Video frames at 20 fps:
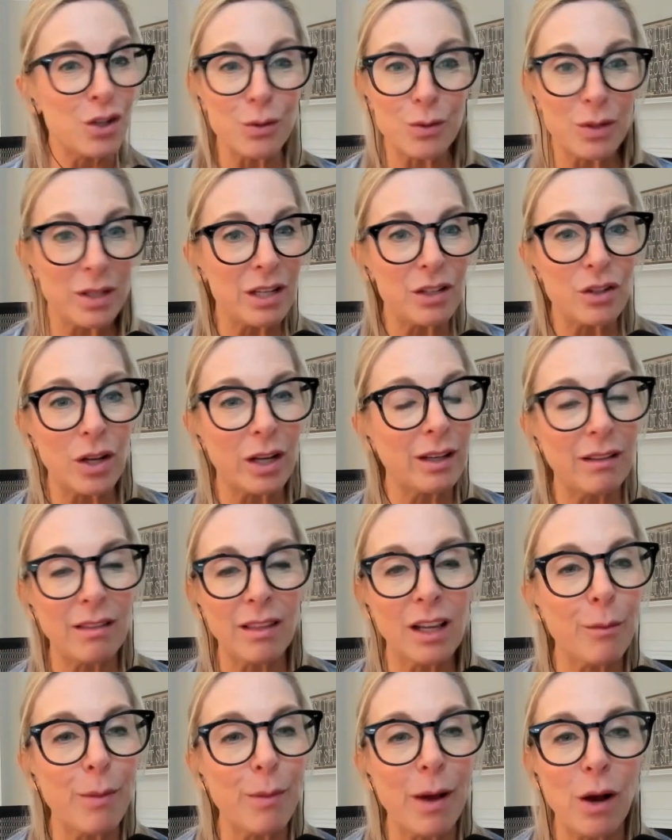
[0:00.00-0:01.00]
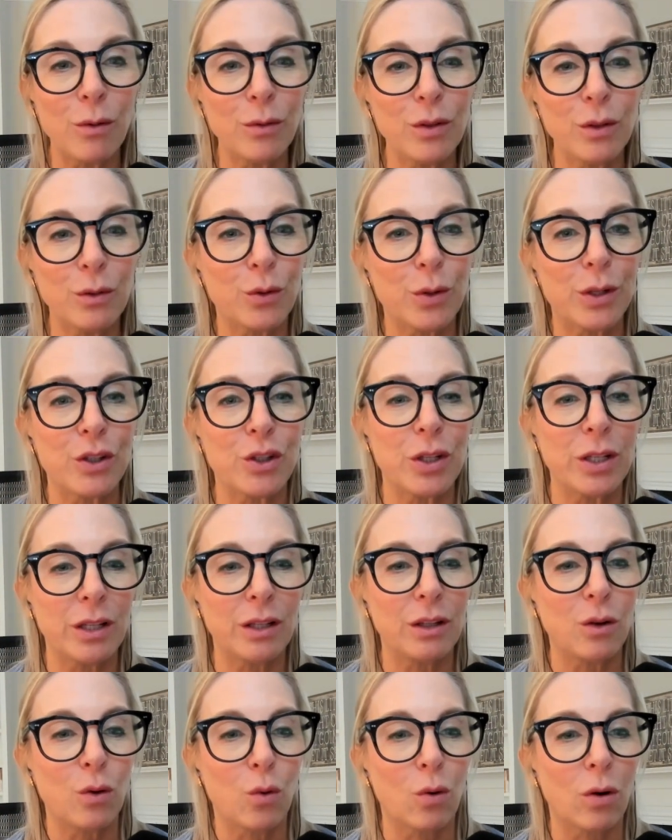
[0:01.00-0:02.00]
you teach anything about
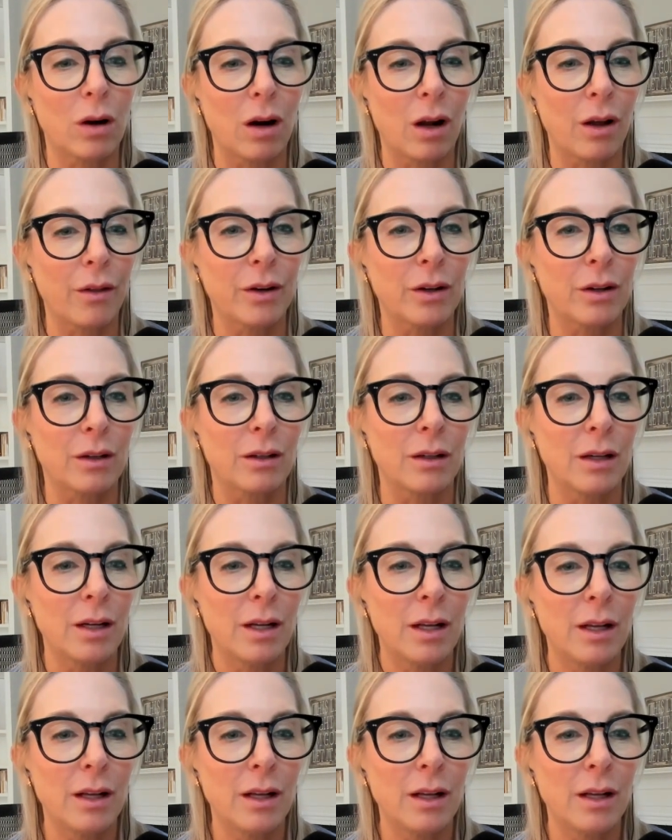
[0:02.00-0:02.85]
nutrition or other